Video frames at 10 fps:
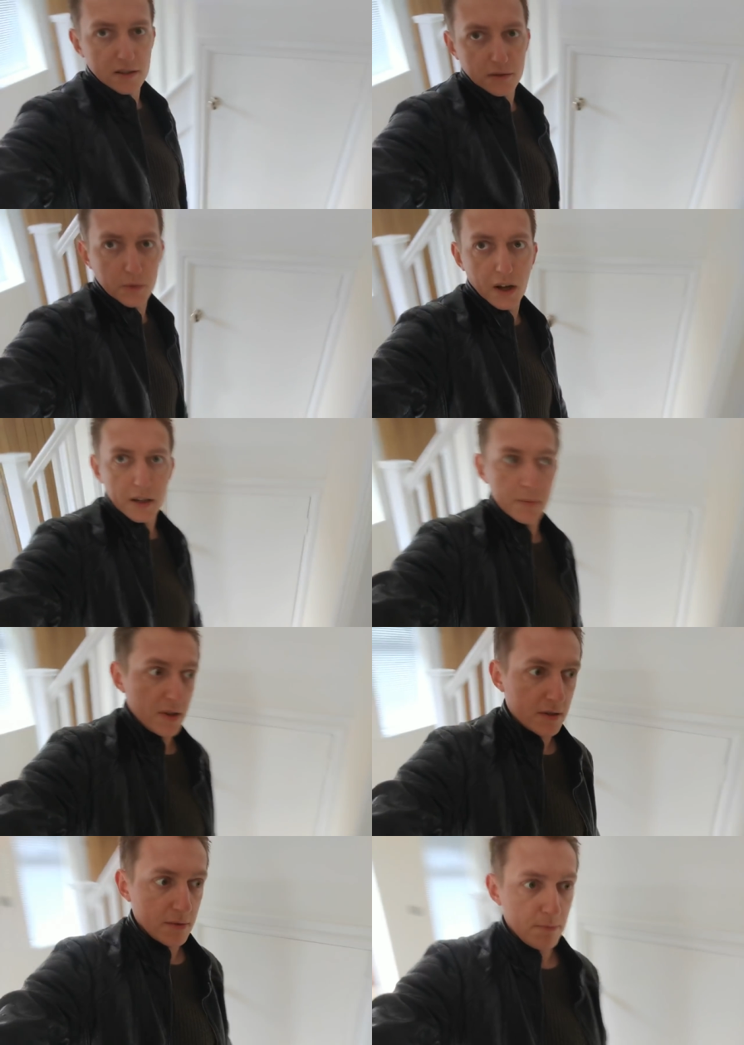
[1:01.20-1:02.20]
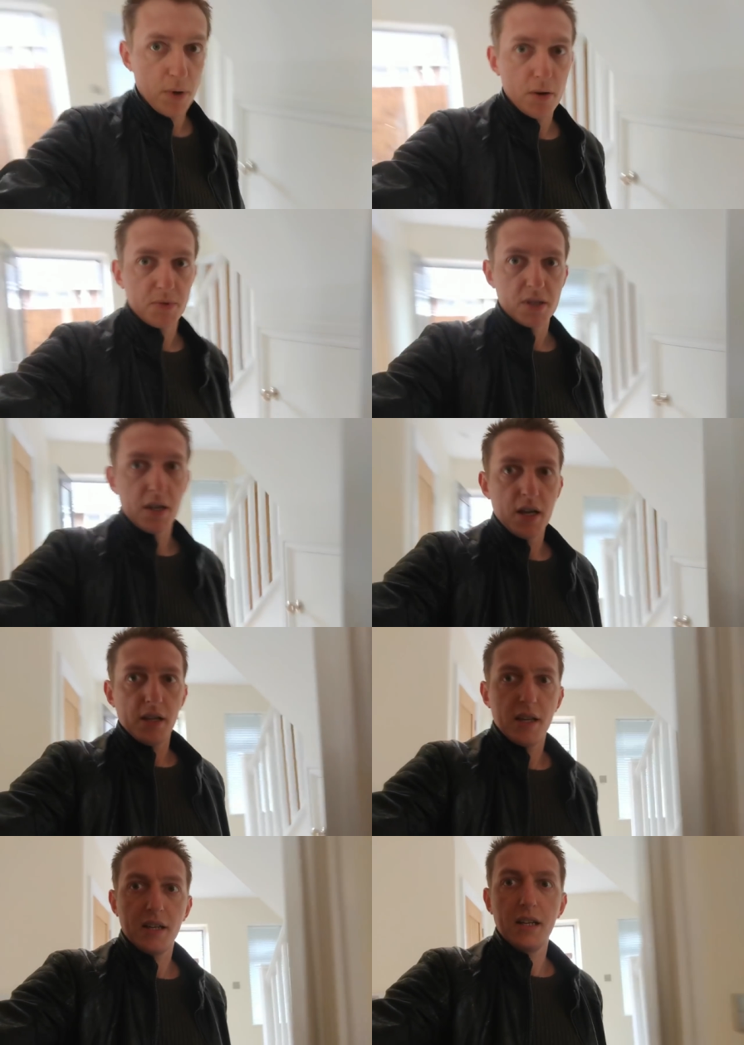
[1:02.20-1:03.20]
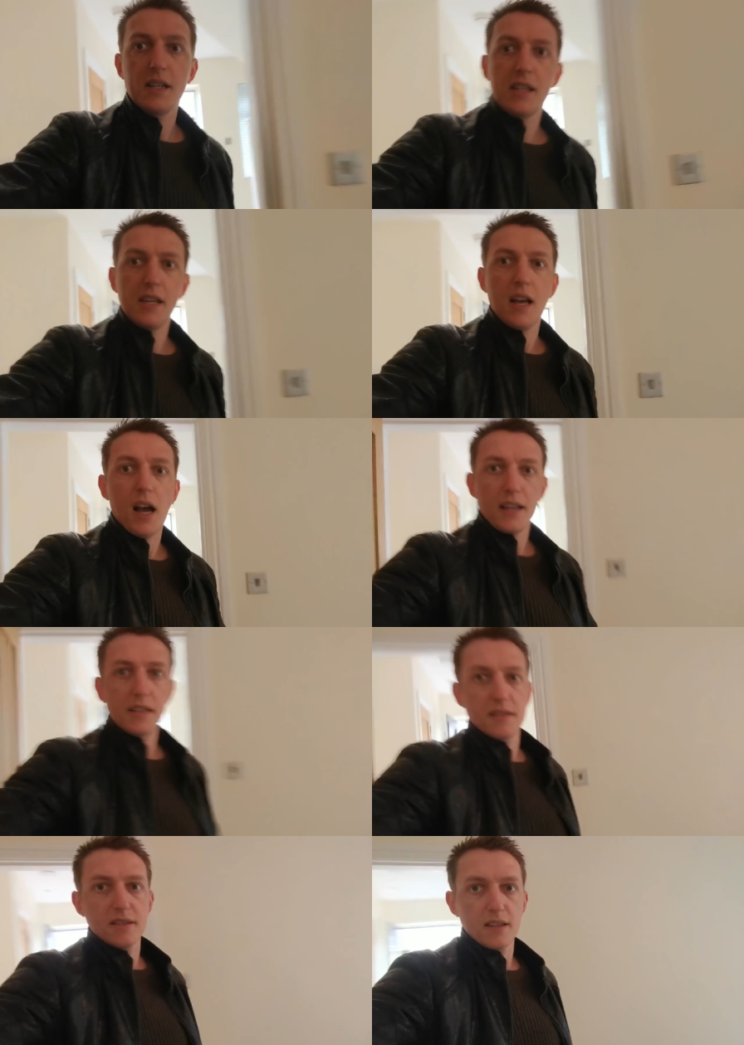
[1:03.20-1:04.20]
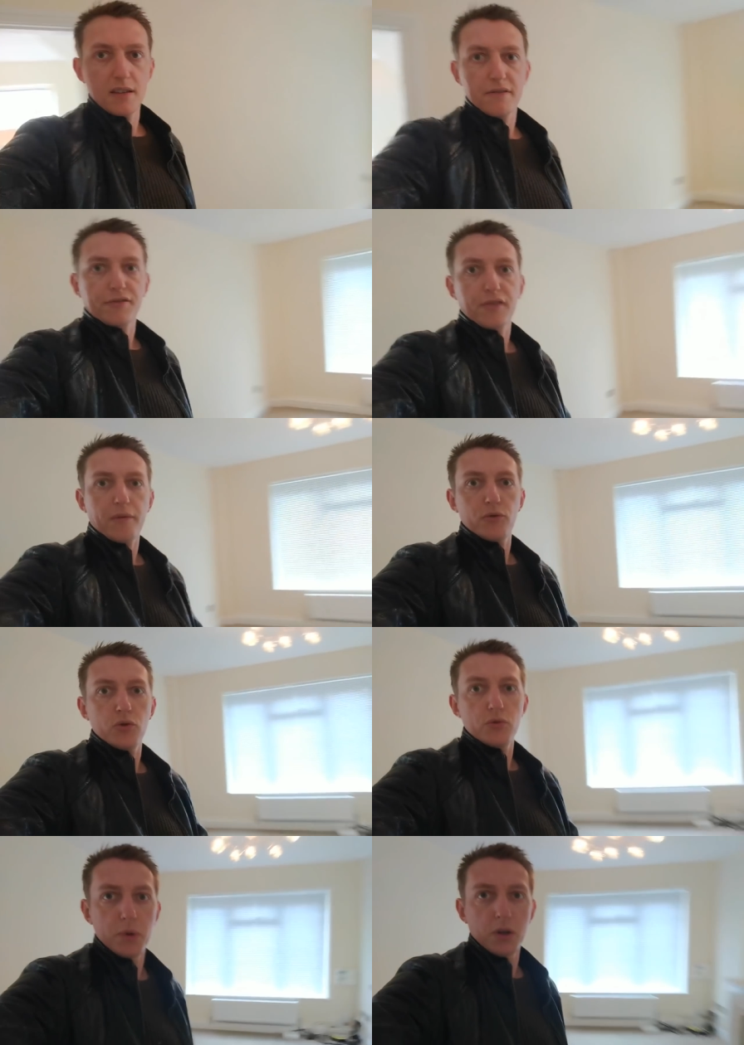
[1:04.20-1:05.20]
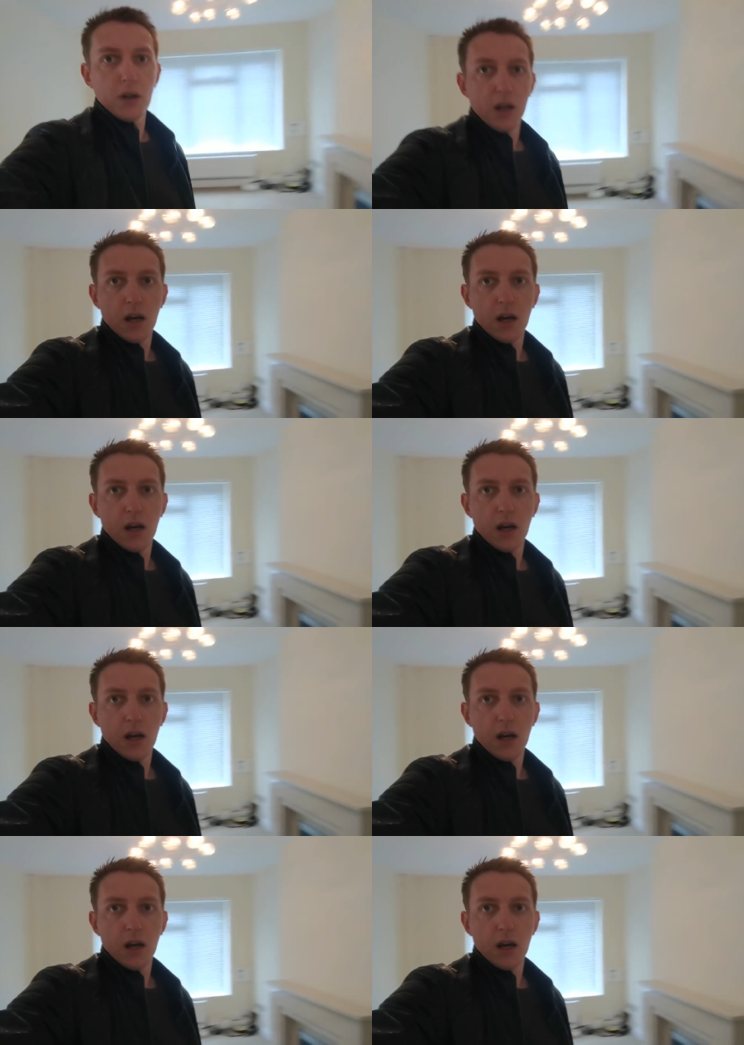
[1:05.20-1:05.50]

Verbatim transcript: there's all like your bits and bobs. Then in here is the front room.